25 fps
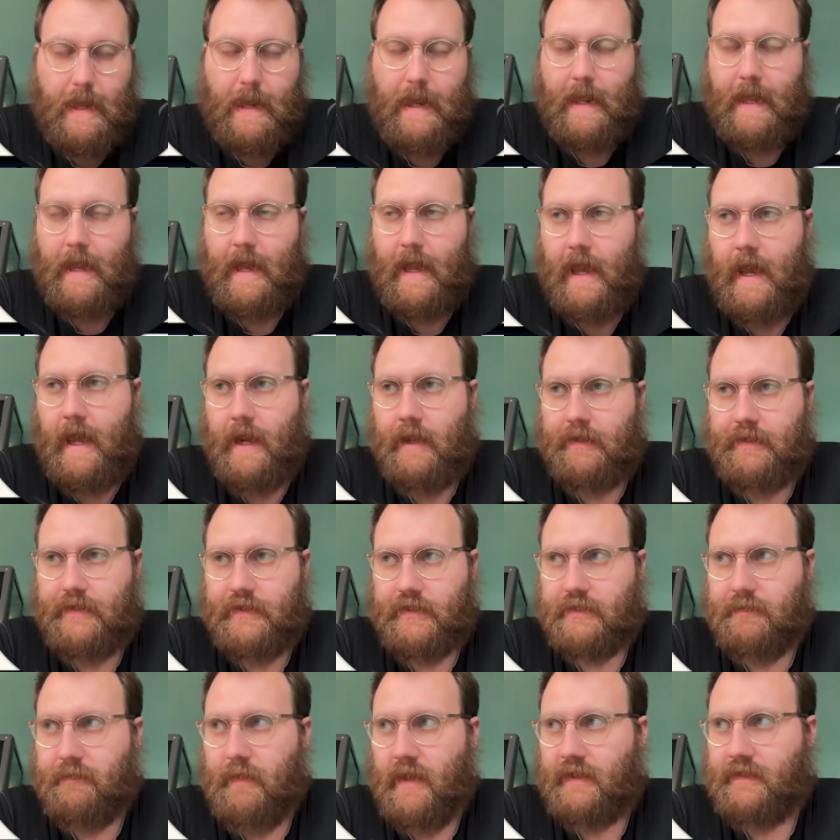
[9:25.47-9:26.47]
And it
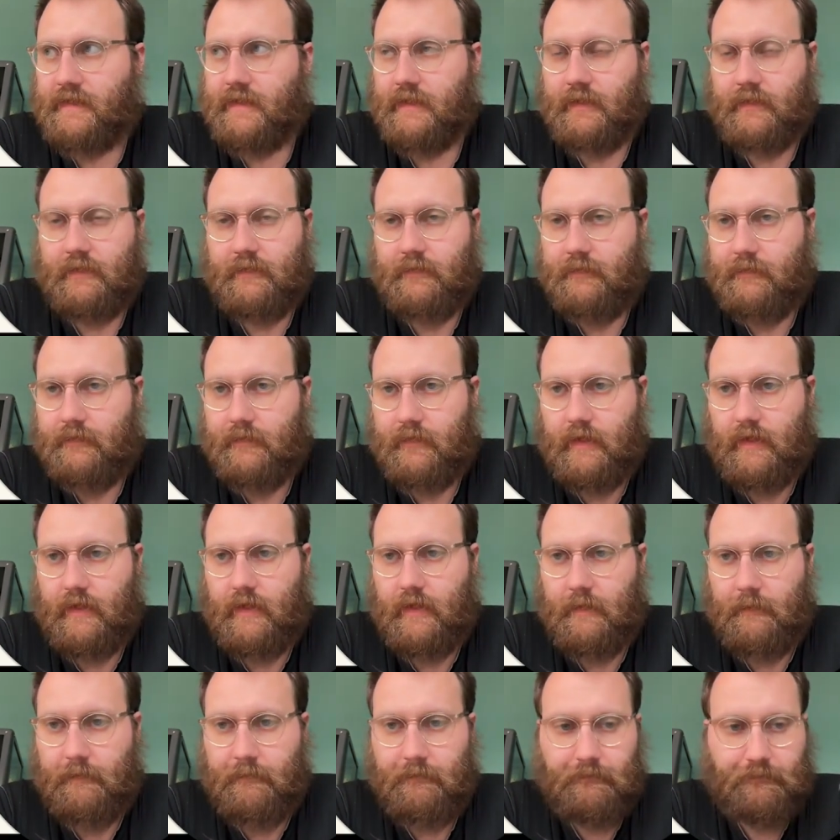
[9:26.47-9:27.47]
just makes it
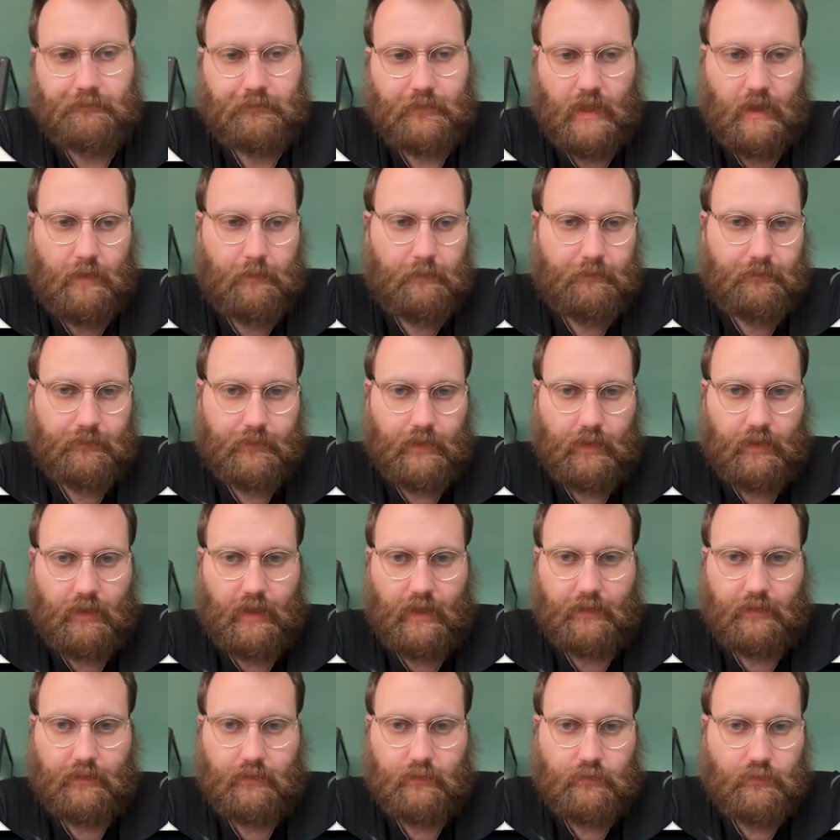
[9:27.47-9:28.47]
a
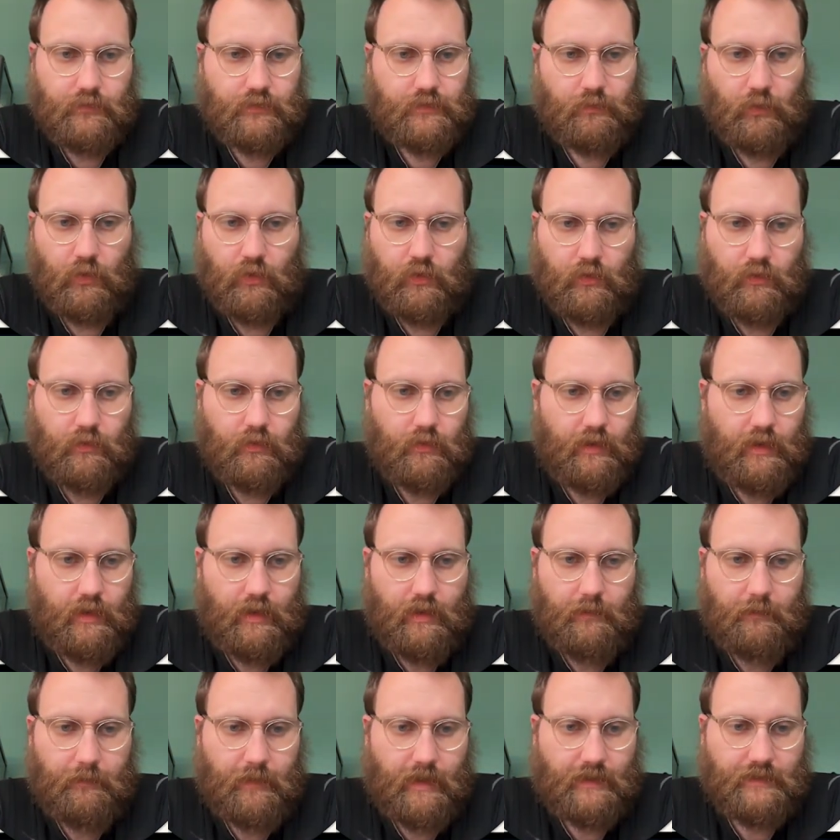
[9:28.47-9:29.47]
lot smoother, and
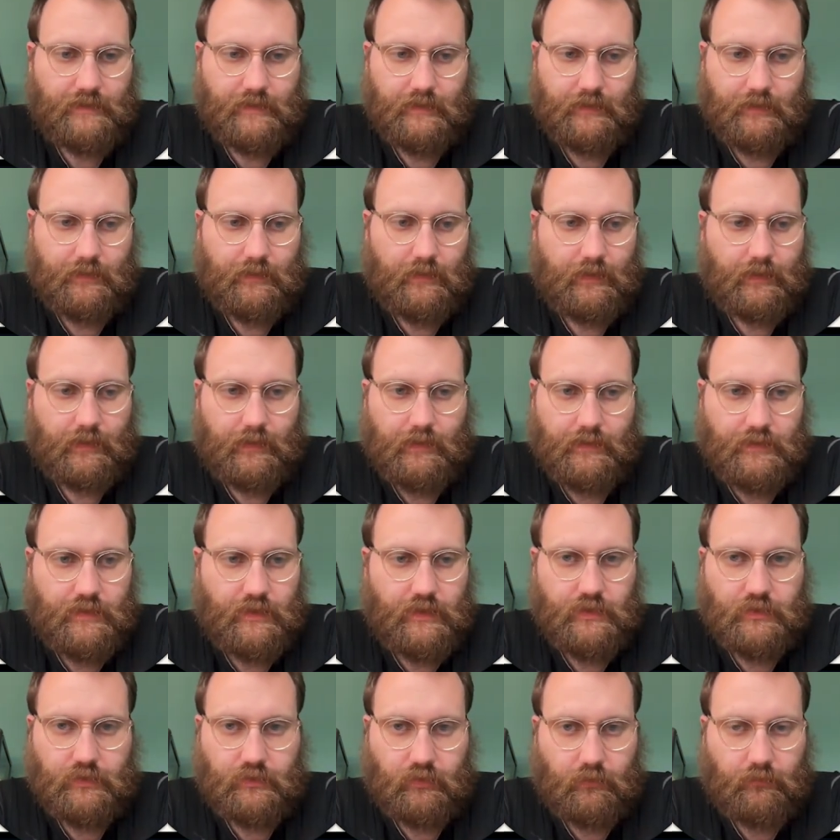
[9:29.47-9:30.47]
it makes it like a
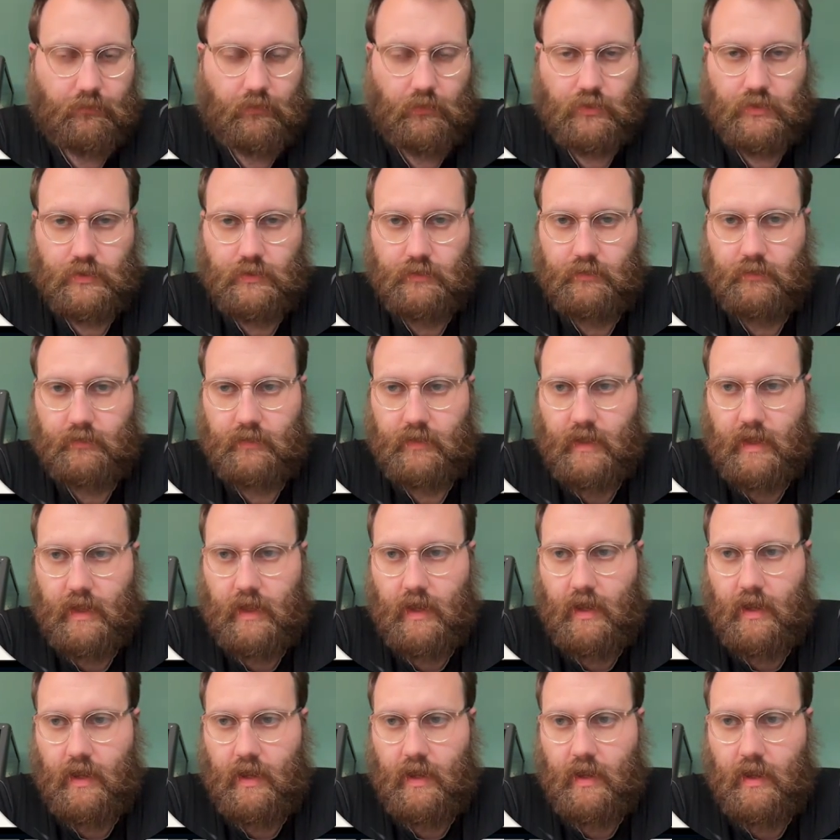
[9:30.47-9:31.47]
digital version.
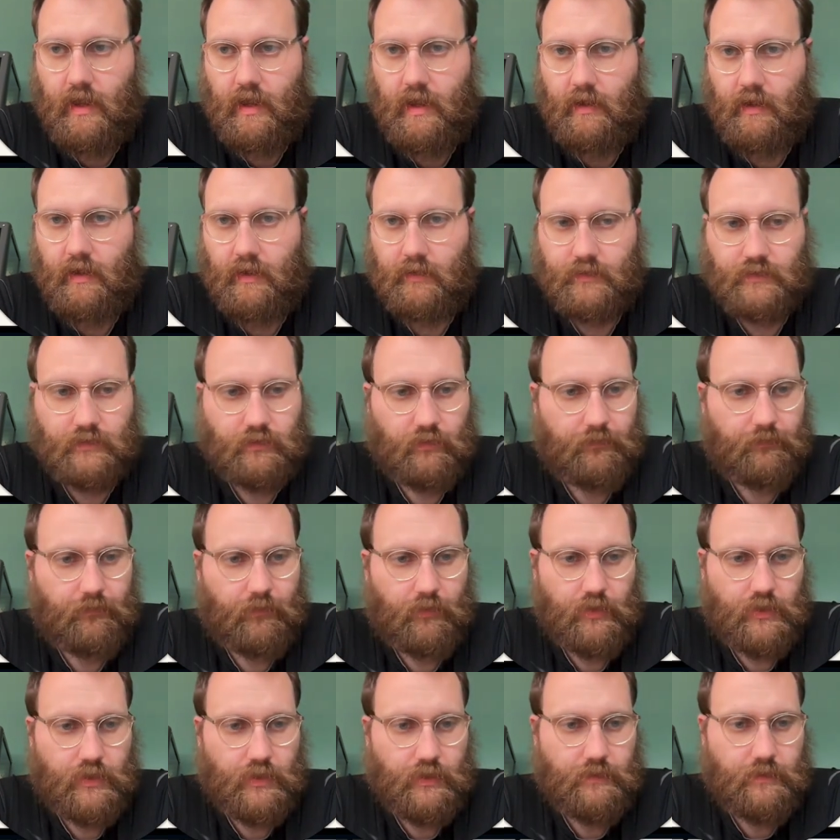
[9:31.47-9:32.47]
And so
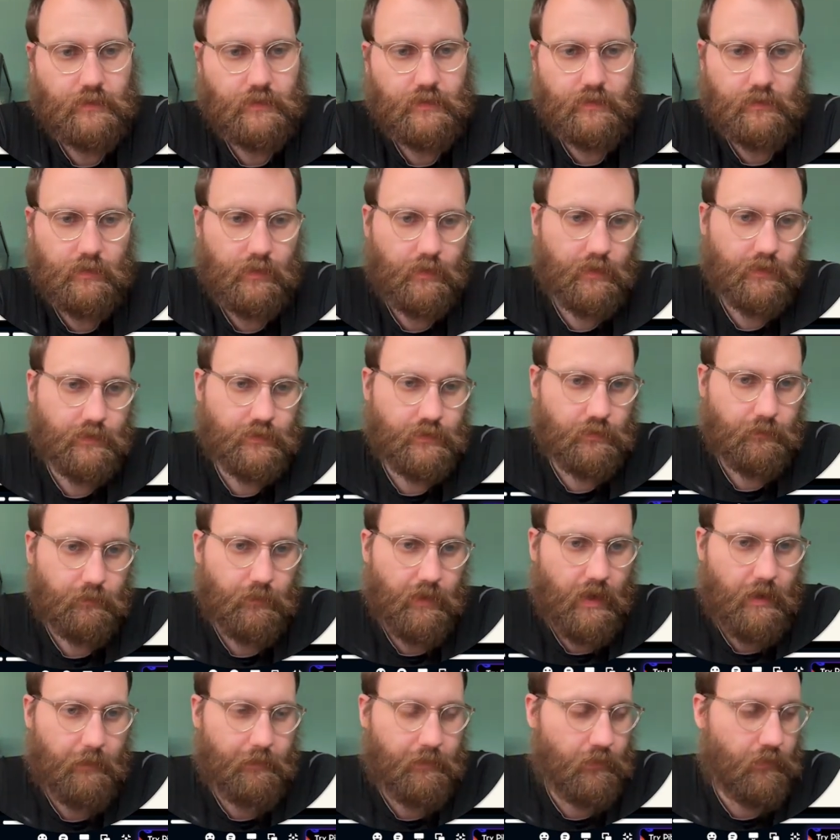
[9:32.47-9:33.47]
far she's super
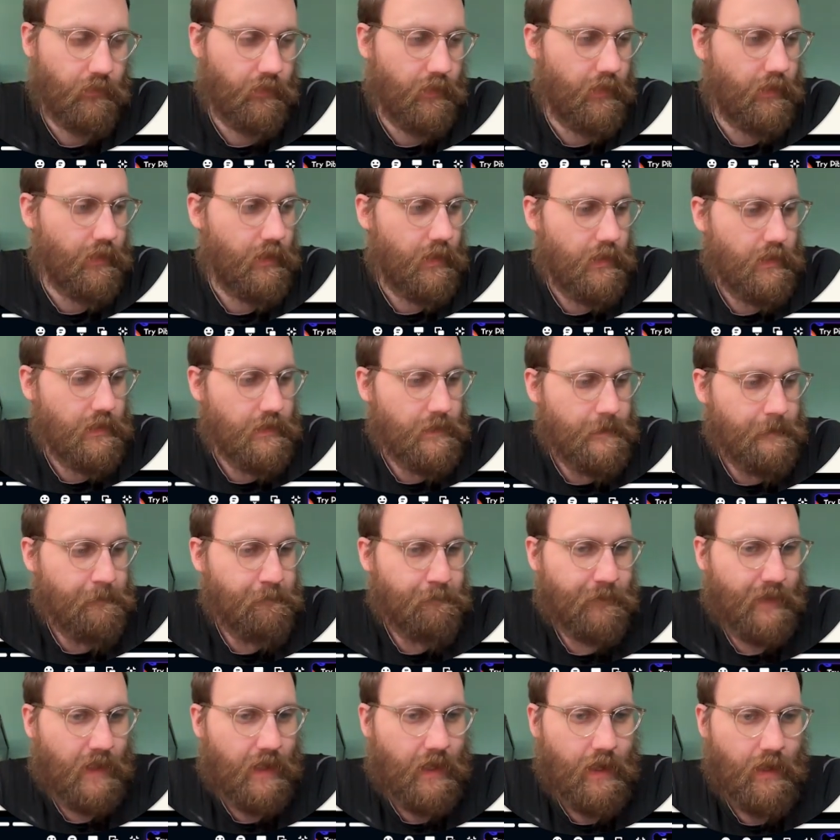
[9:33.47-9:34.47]
happy with it.
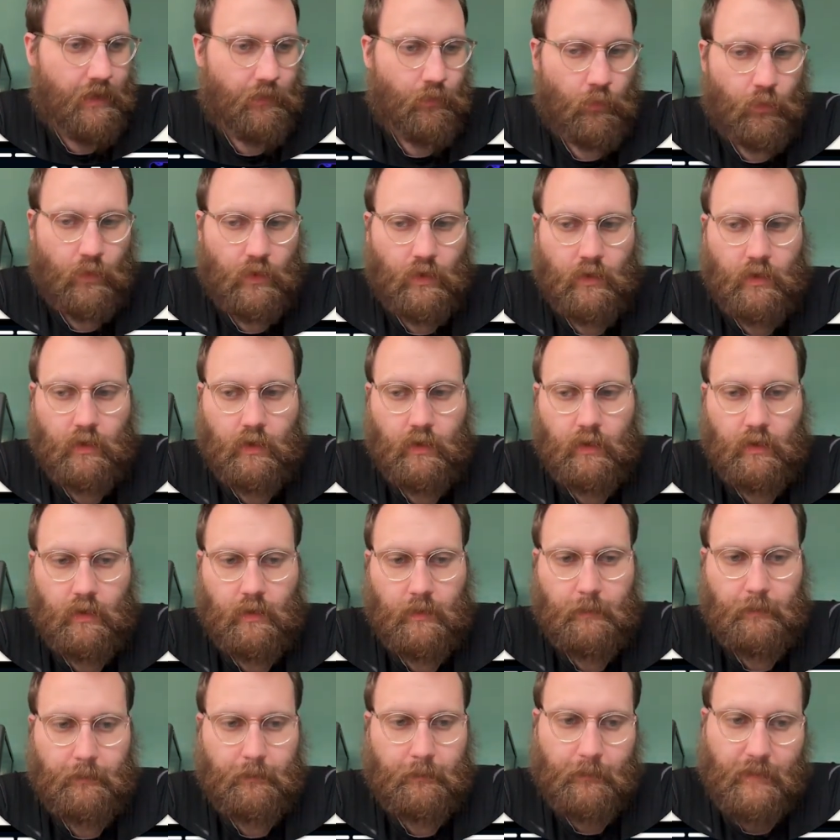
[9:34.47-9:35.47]
And
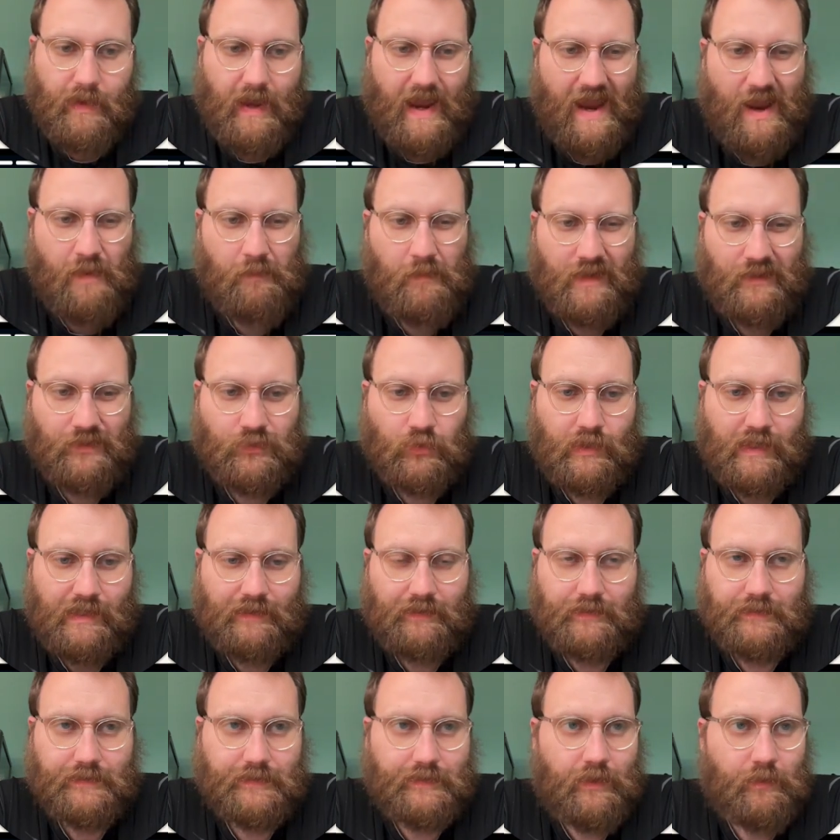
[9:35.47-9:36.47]
we're aiming to get
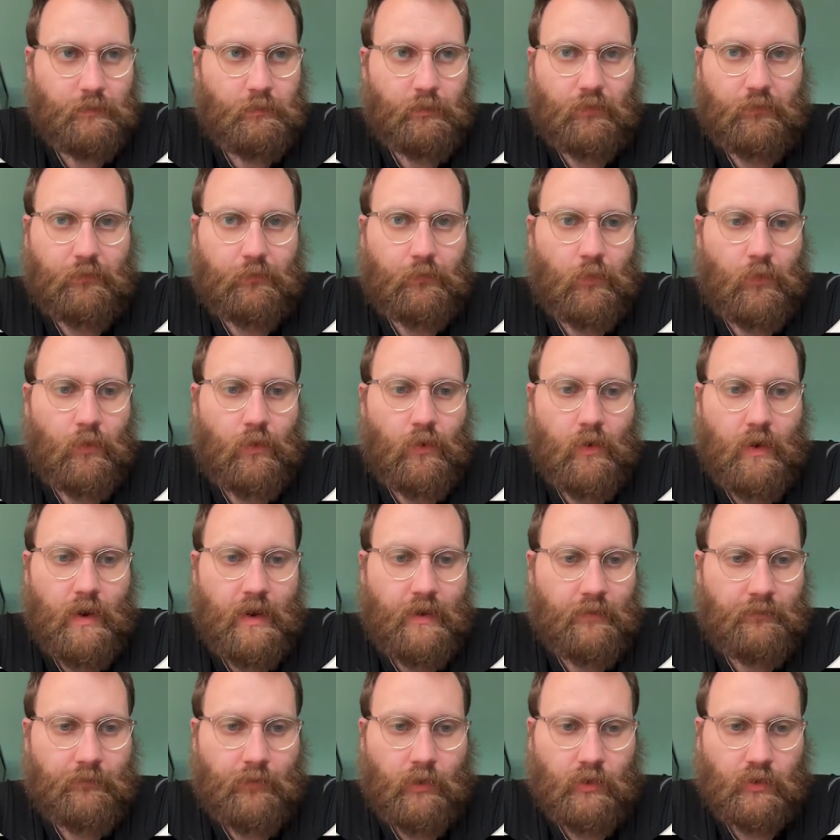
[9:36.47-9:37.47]
this done before
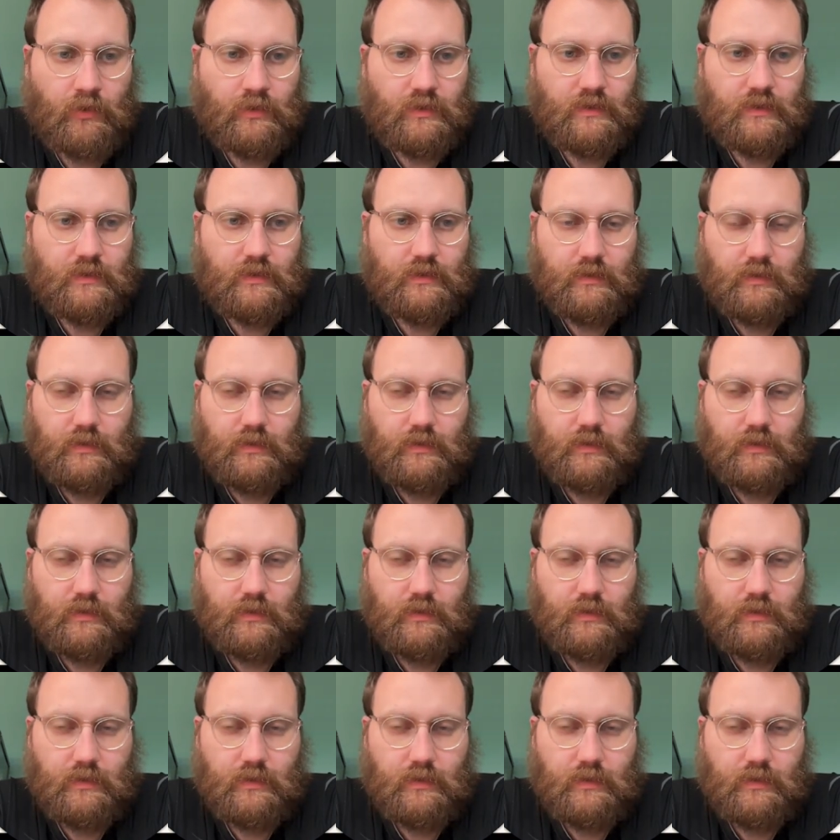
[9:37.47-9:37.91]
end of August,